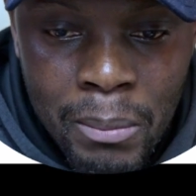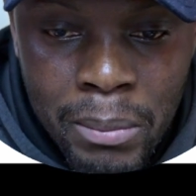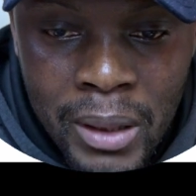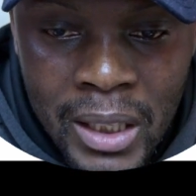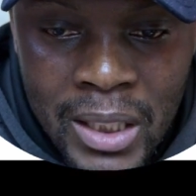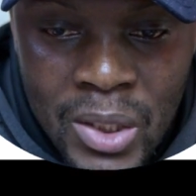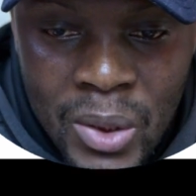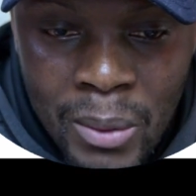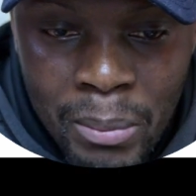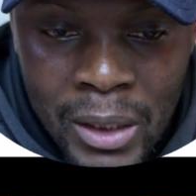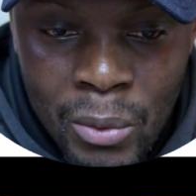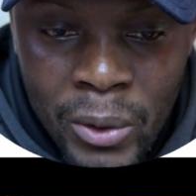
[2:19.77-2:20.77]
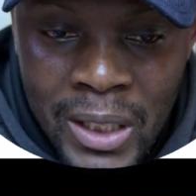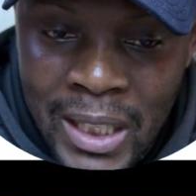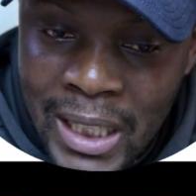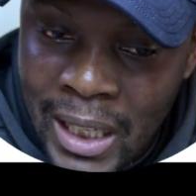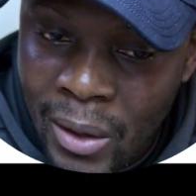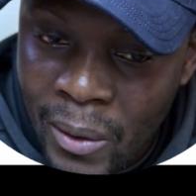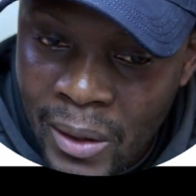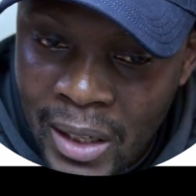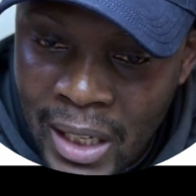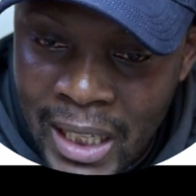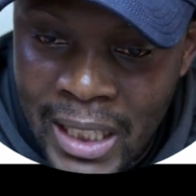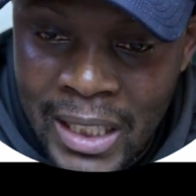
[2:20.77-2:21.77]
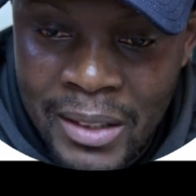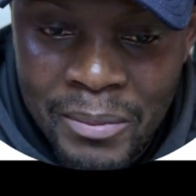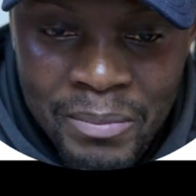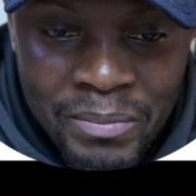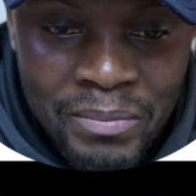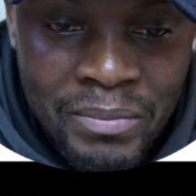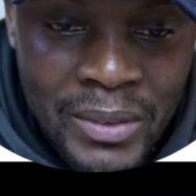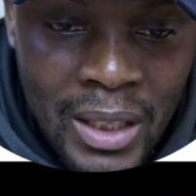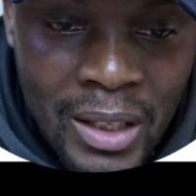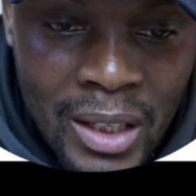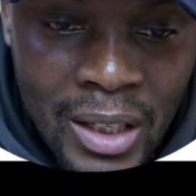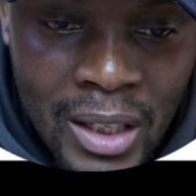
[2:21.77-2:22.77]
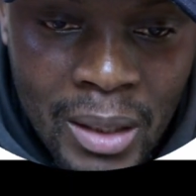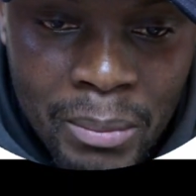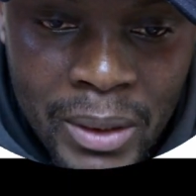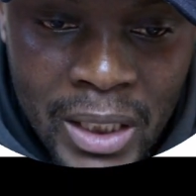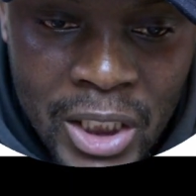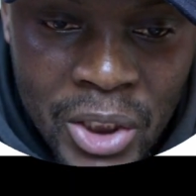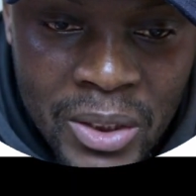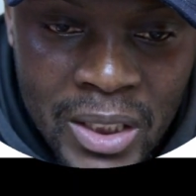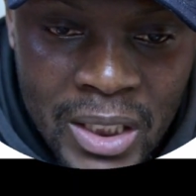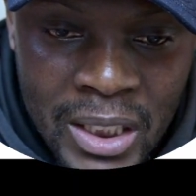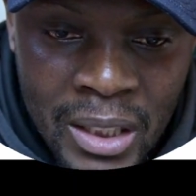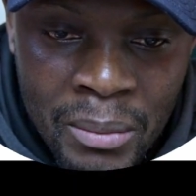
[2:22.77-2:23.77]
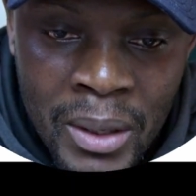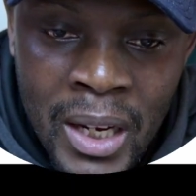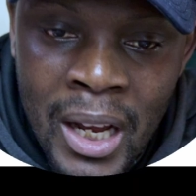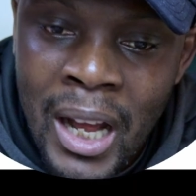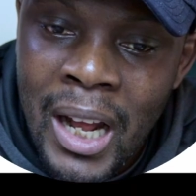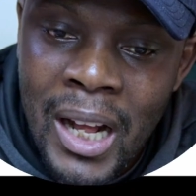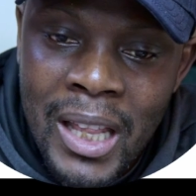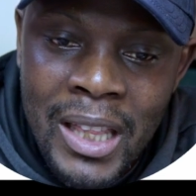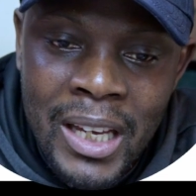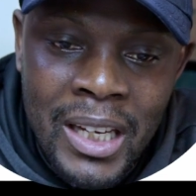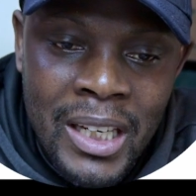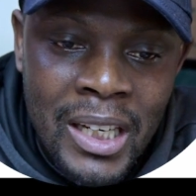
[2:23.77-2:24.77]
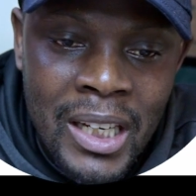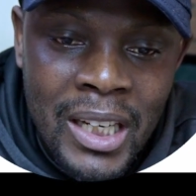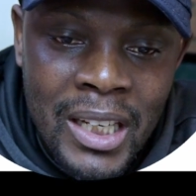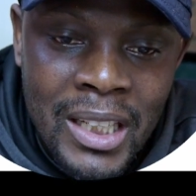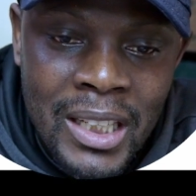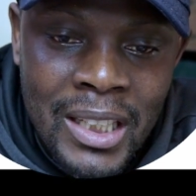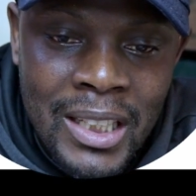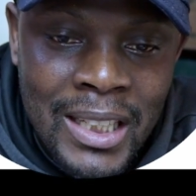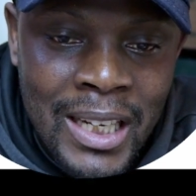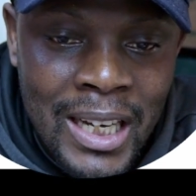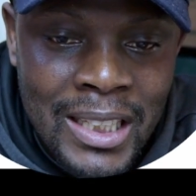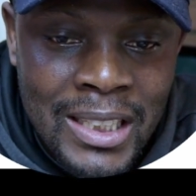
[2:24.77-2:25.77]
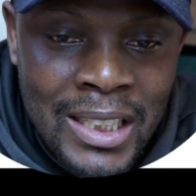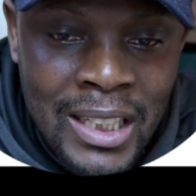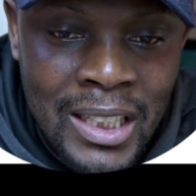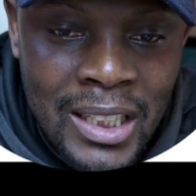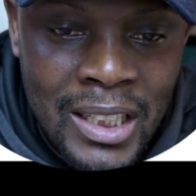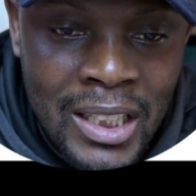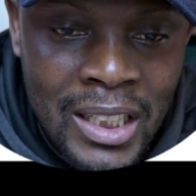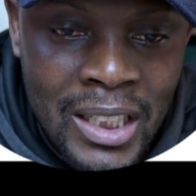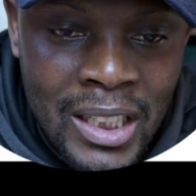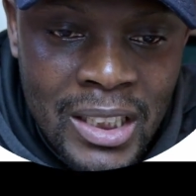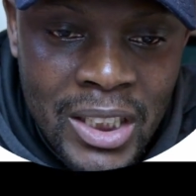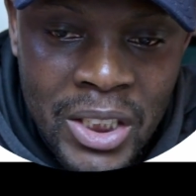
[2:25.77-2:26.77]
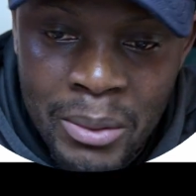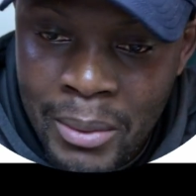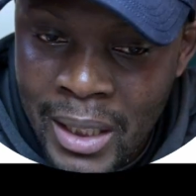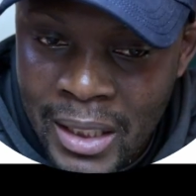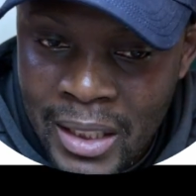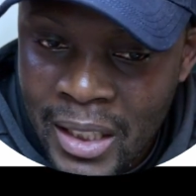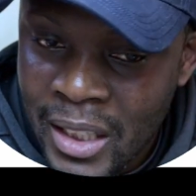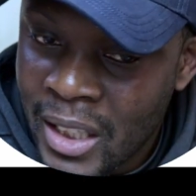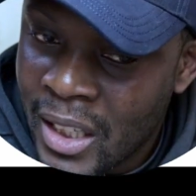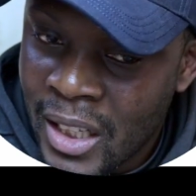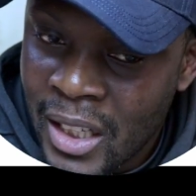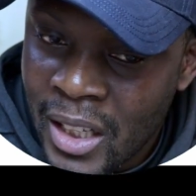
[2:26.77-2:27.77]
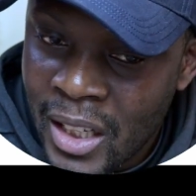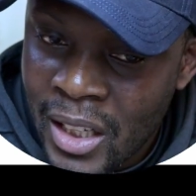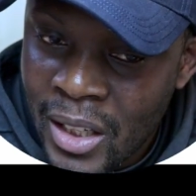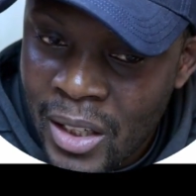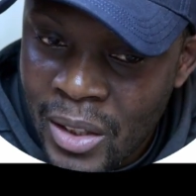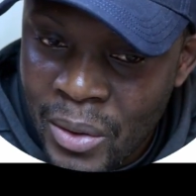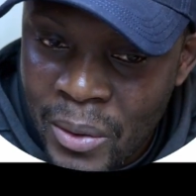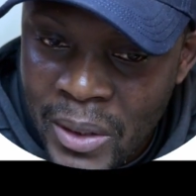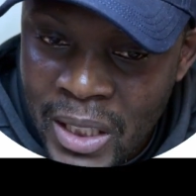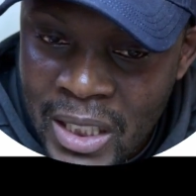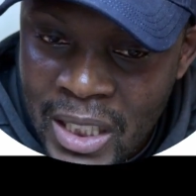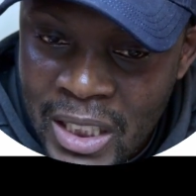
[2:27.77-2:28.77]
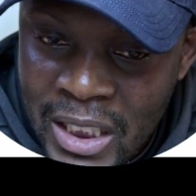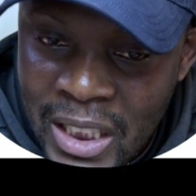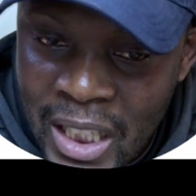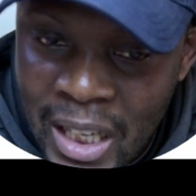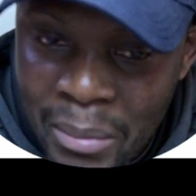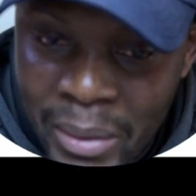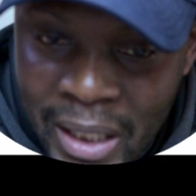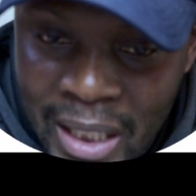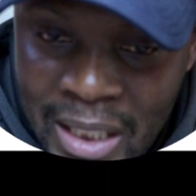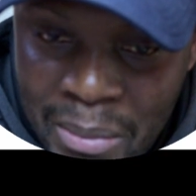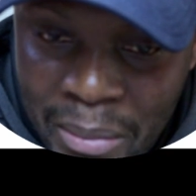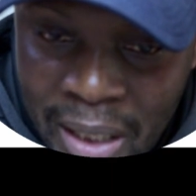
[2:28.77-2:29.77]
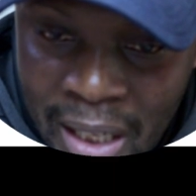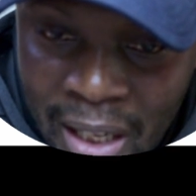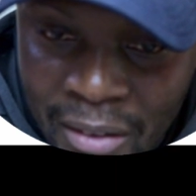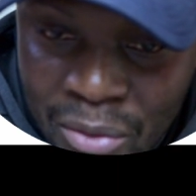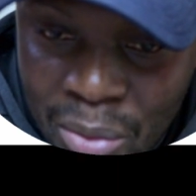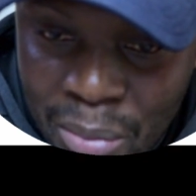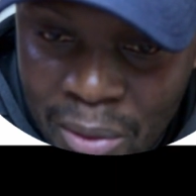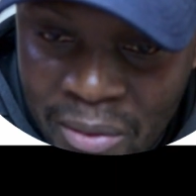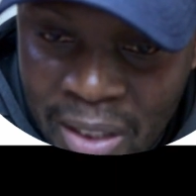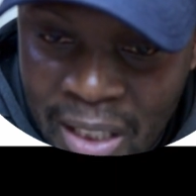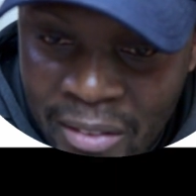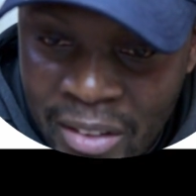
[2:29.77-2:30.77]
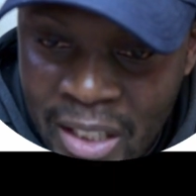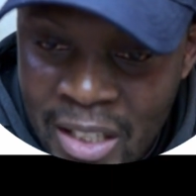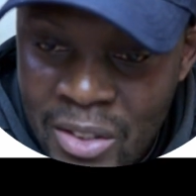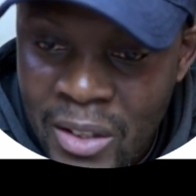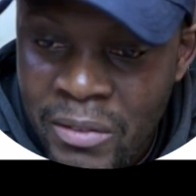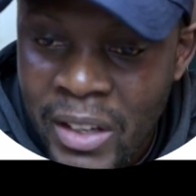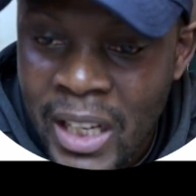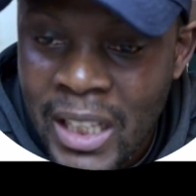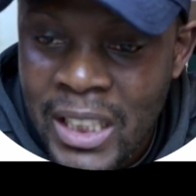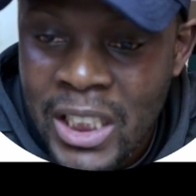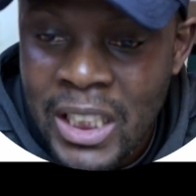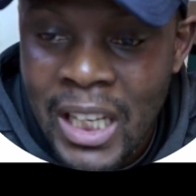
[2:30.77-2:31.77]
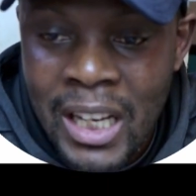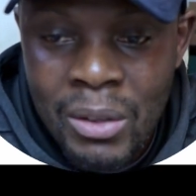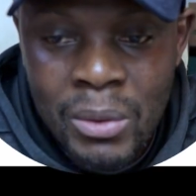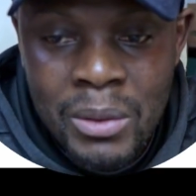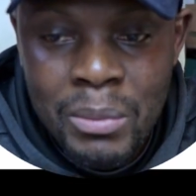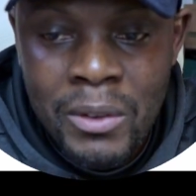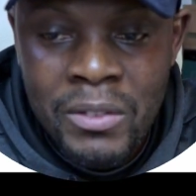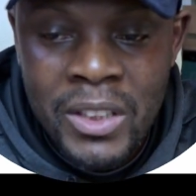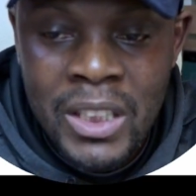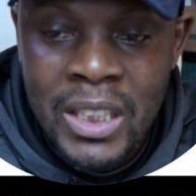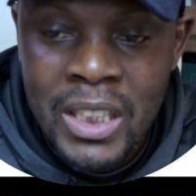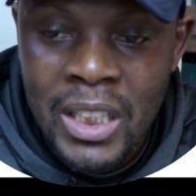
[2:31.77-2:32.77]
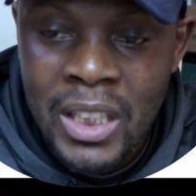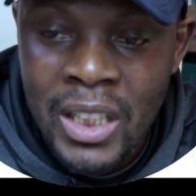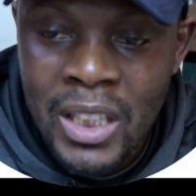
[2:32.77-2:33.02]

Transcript: Please submit within the online application system. And then the test, GMAT. Note, international applicants may have to provide evidence of English language proficiency.